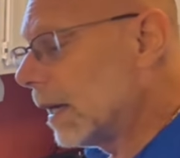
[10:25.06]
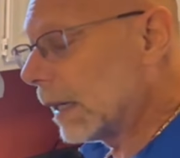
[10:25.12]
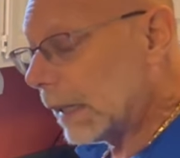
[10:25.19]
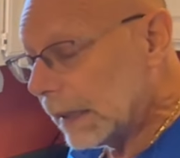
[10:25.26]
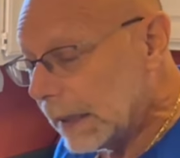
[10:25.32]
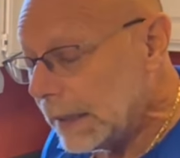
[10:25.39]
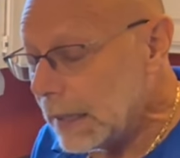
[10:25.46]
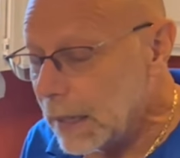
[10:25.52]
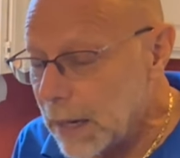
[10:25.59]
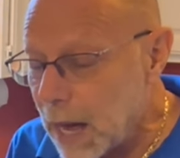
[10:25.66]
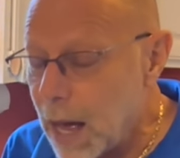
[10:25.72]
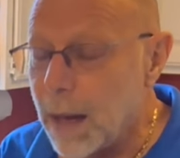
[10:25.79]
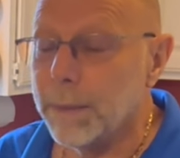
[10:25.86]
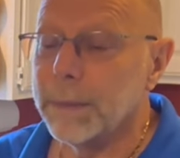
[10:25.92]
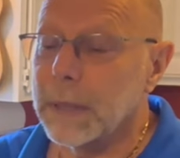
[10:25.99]
clean it
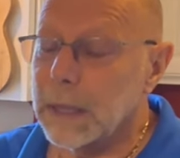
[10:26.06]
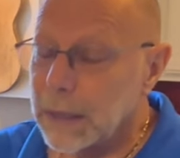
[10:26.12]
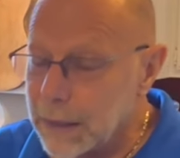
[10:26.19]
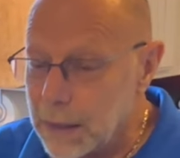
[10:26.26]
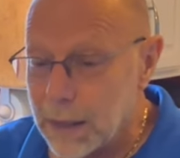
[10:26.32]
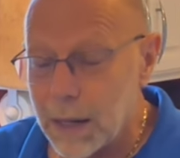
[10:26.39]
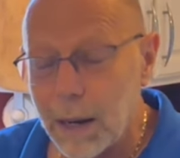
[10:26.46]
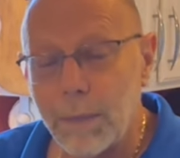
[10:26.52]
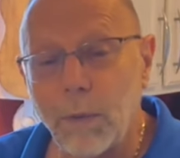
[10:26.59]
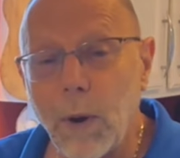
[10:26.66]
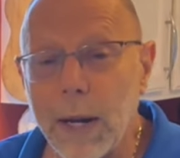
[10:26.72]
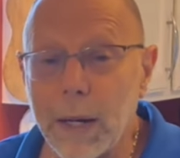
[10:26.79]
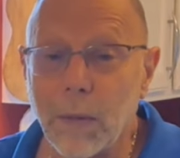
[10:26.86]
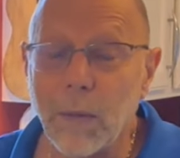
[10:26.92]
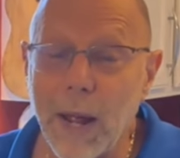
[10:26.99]
up
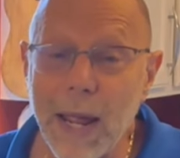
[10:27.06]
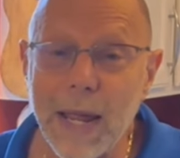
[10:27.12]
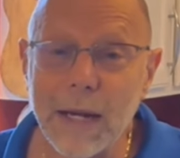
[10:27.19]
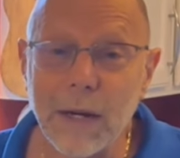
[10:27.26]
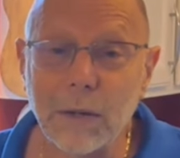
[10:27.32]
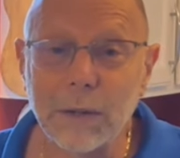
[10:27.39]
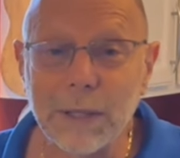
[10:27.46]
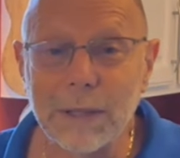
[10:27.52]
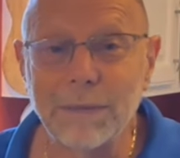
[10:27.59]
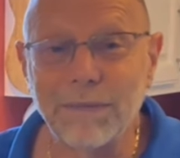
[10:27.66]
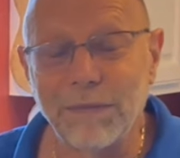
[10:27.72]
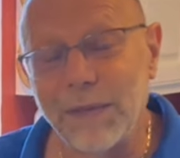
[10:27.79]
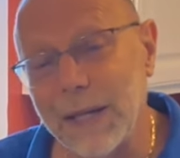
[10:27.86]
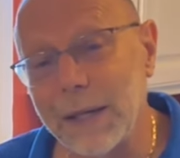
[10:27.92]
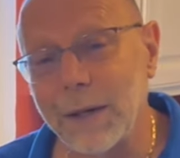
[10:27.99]
right away. Don't
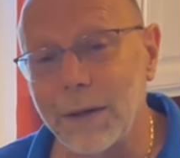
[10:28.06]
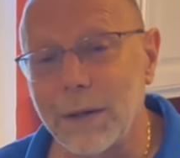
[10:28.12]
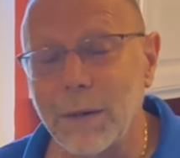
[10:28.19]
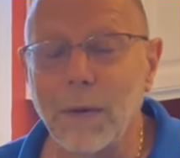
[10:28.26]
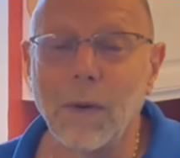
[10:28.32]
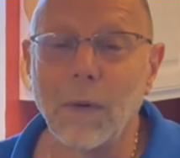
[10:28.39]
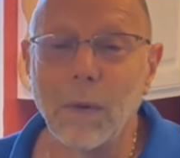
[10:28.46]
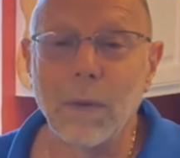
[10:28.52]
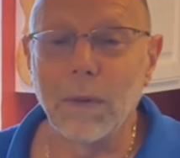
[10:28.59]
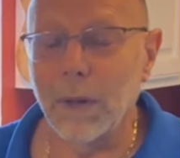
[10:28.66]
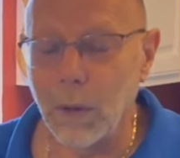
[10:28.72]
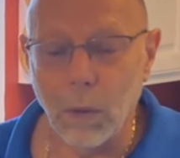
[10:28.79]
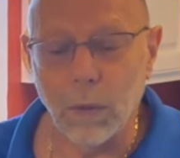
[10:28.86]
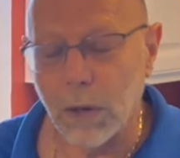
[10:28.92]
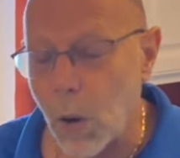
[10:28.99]
figure, oh,
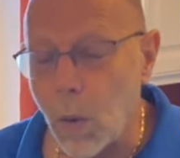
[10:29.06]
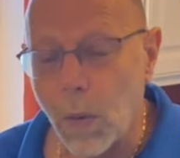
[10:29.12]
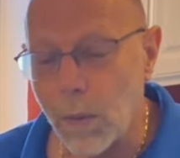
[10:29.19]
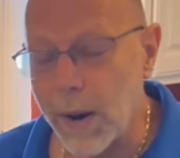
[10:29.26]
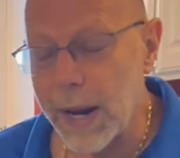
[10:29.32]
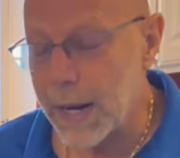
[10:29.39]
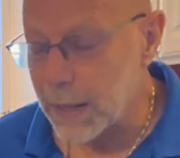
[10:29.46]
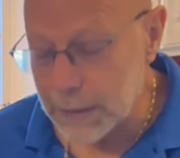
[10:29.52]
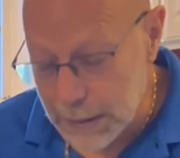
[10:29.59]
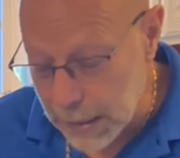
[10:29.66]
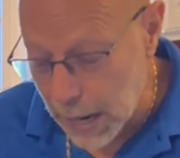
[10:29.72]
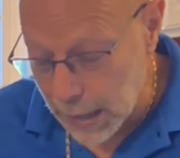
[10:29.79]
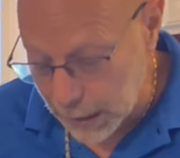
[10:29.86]
it'll go away. It's not